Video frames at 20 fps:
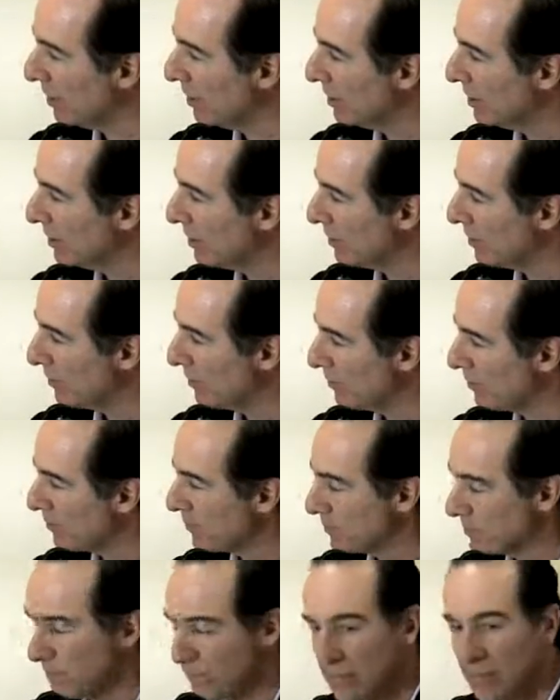Yeah, I think
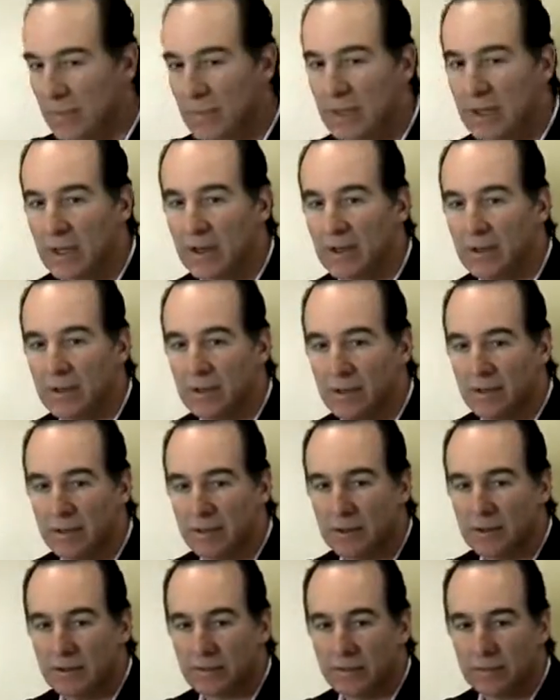there are a lot of models that
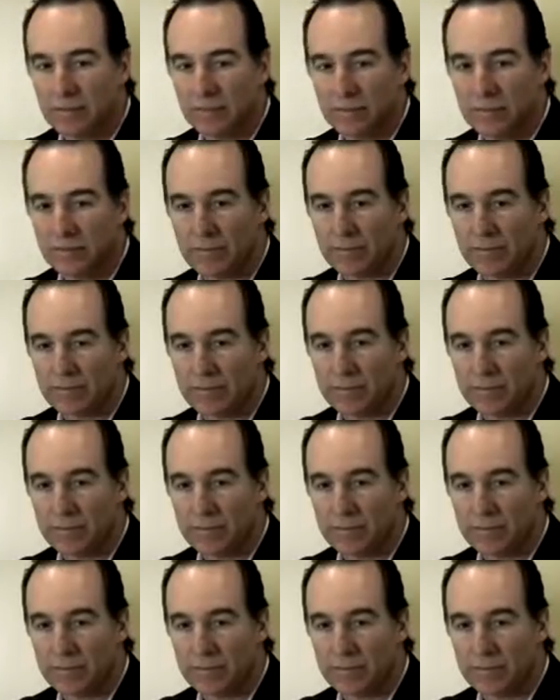people have not